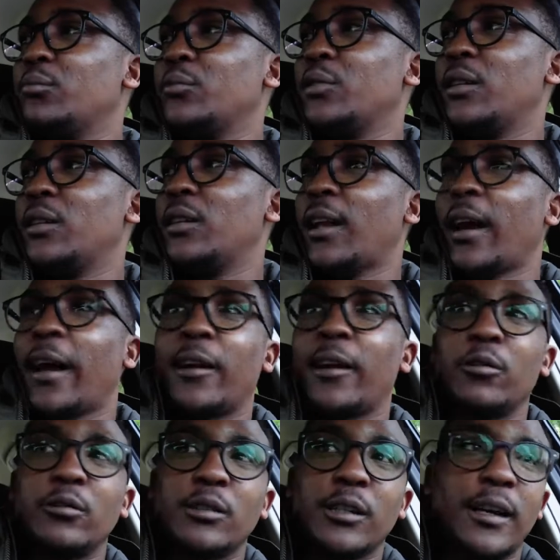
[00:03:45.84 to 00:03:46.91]
lying
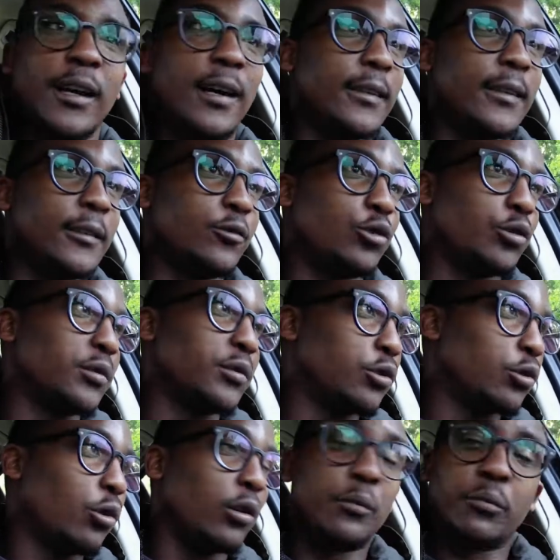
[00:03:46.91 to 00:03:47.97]
on the yard to be
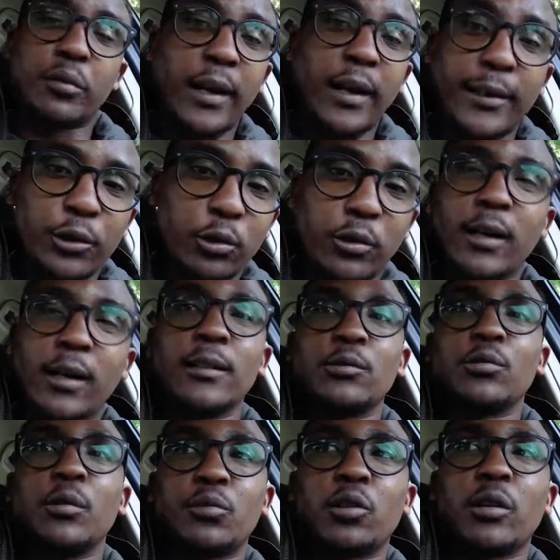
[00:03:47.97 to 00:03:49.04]
sold brand new cars
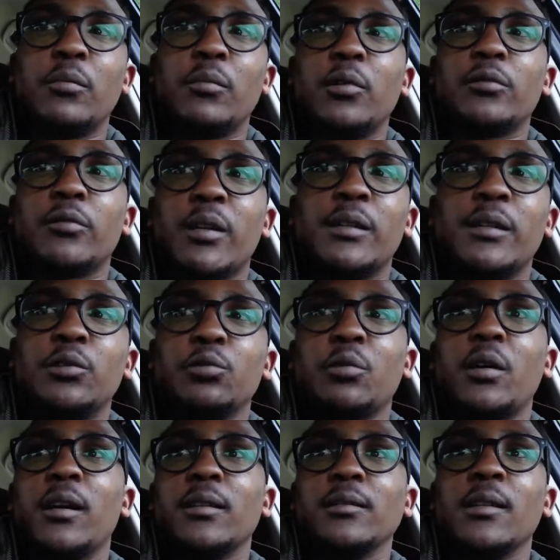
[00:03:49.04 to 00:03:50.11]
i'm talking about brand new
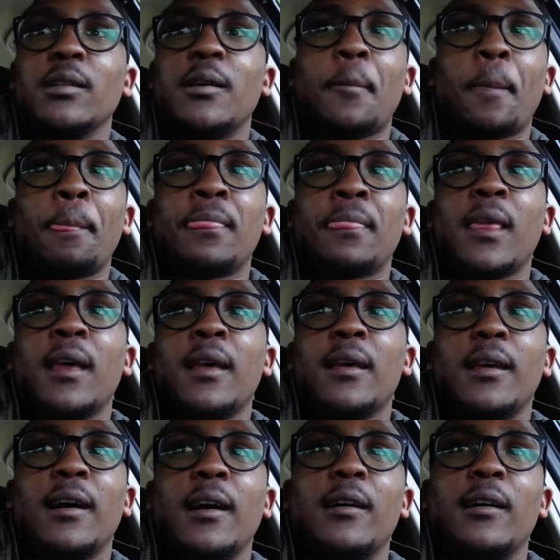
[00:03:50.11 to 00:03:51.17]
cars
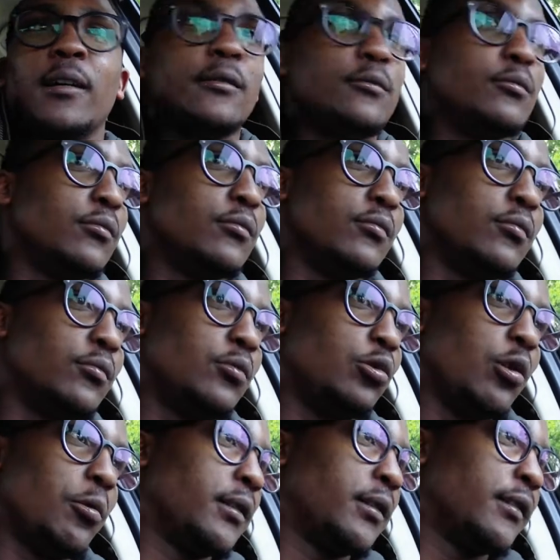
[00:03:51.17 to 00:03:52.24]
yeah you're
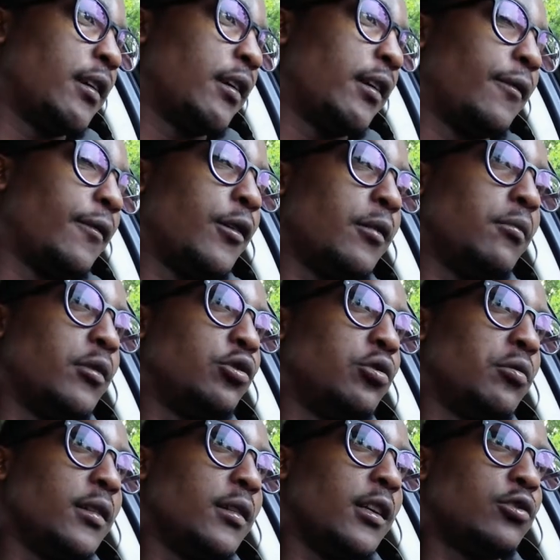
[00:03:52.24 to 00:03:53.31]
wondering if i'm
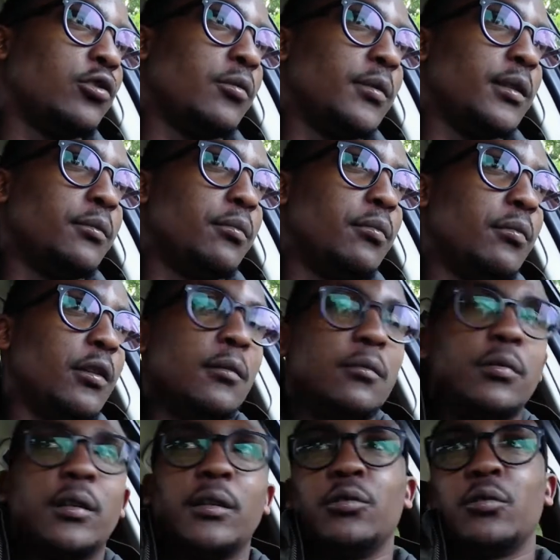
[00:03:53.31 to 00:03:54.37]
ensuring that so many uh,
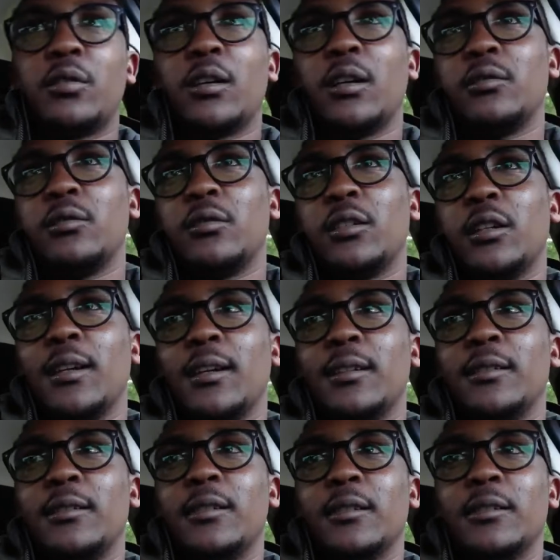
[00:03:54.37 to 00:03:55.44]
brand new cars on the
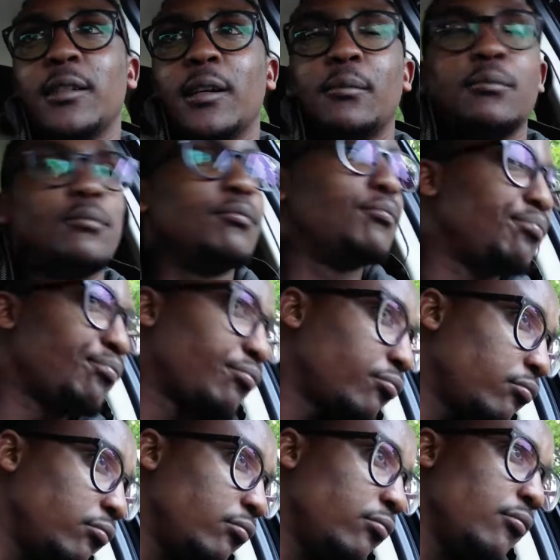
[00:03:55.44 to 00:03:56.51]
yard that are
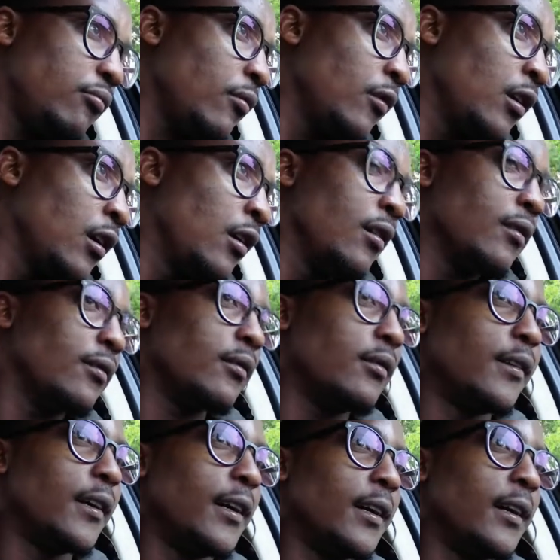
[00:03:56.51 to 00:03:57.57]

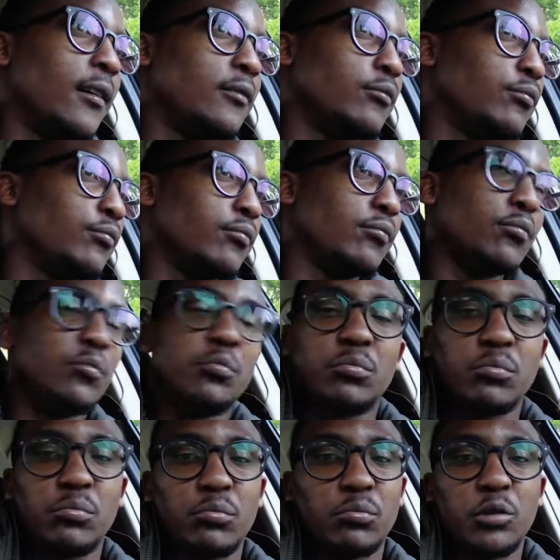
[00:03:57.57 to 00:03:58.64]
there
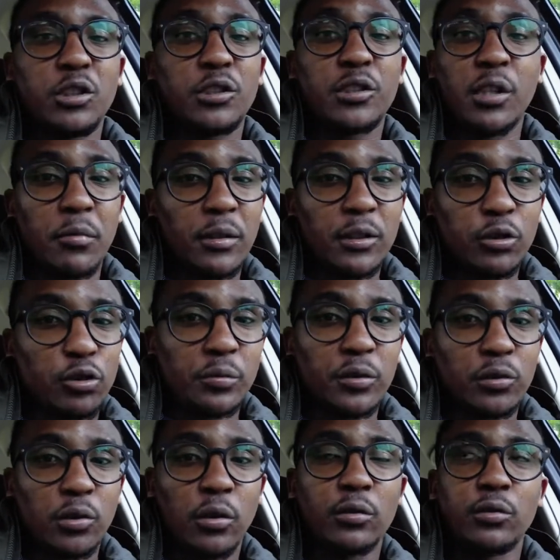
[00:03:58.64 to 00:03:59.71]
which are ready to be
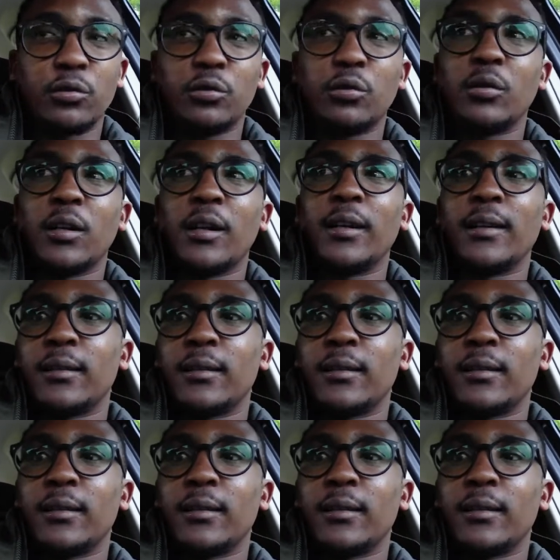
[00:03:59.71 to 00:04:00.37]
sold you know like